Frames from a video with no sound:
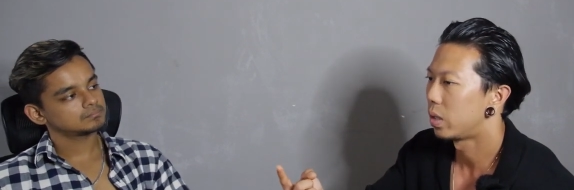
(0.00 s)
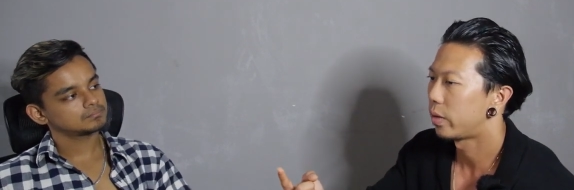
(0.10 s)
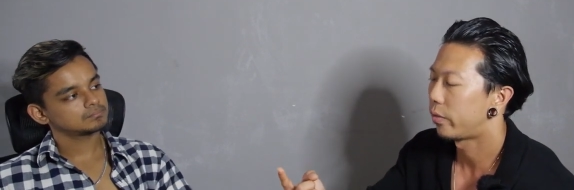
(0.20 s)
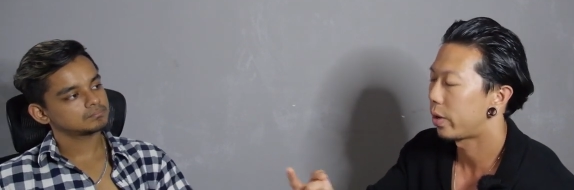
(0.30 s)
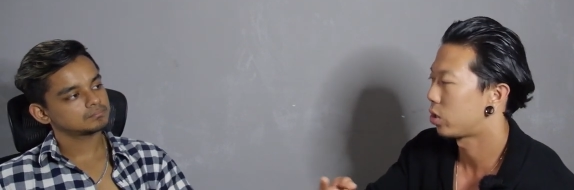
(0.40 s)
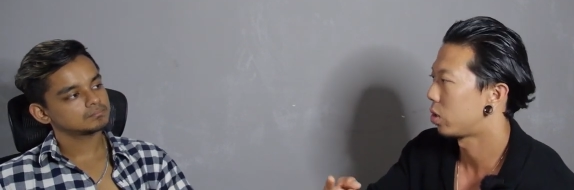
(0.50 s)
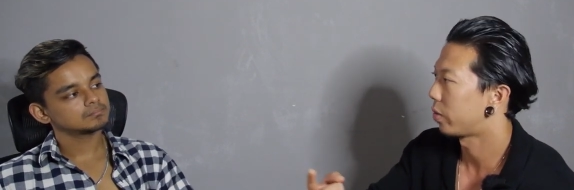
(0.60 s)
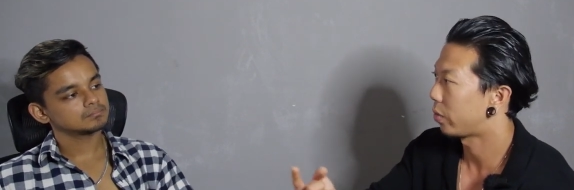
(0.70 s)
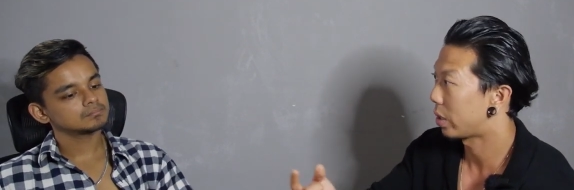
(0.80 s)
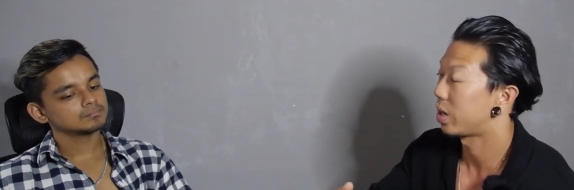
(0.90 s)
Speaker 1: learn a
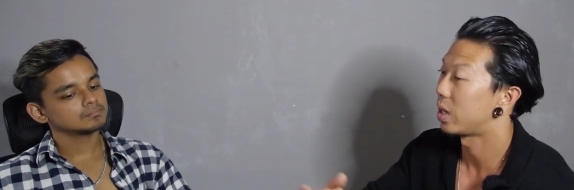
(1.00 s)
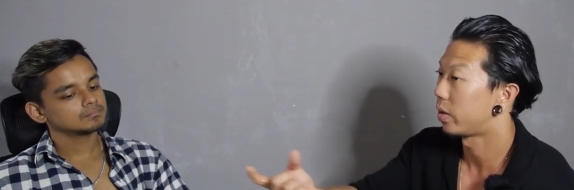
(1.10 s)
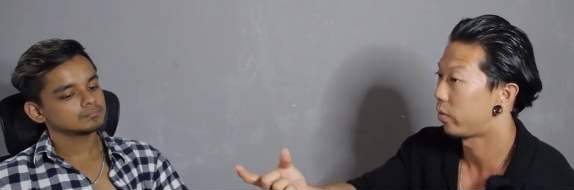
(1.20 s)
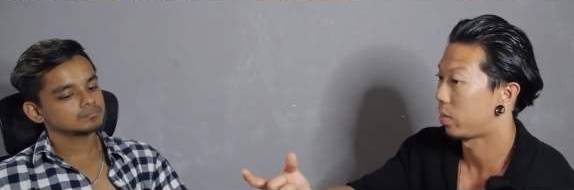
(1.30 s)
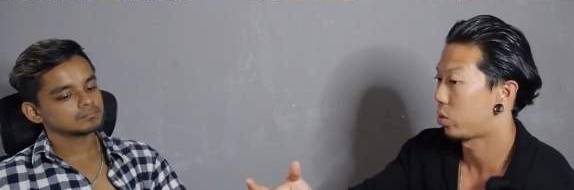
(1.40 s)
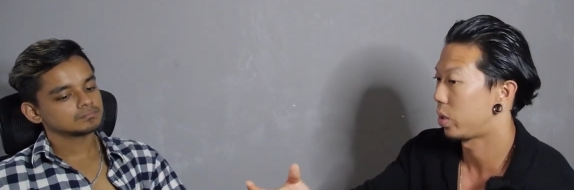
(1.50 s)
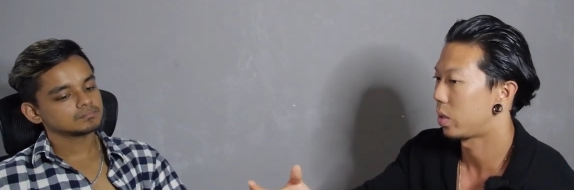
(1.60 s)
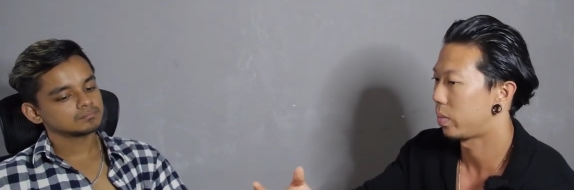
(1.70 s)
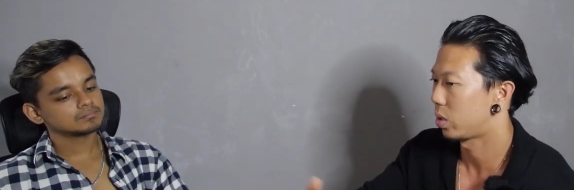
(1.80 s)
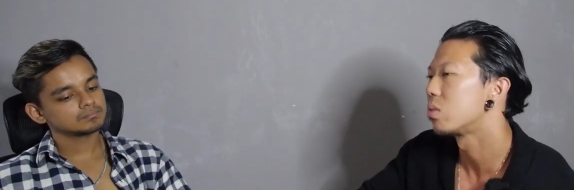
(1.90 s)
fraction of what you can learn from a
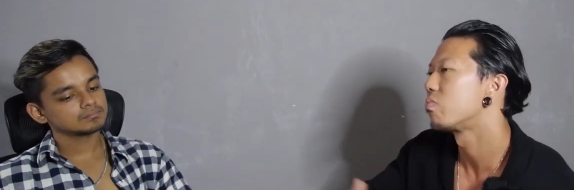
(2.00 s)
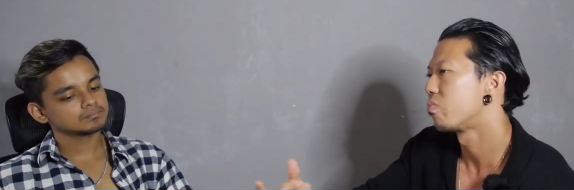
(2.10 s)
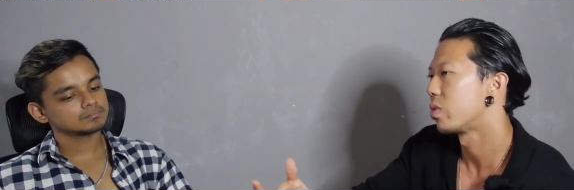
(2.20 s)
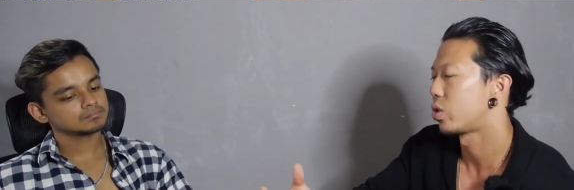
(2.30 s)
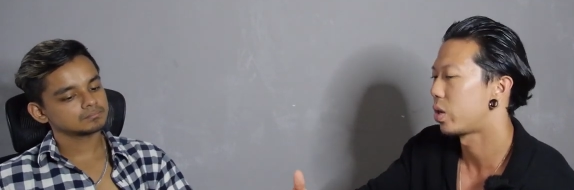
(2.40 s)
trainer, because the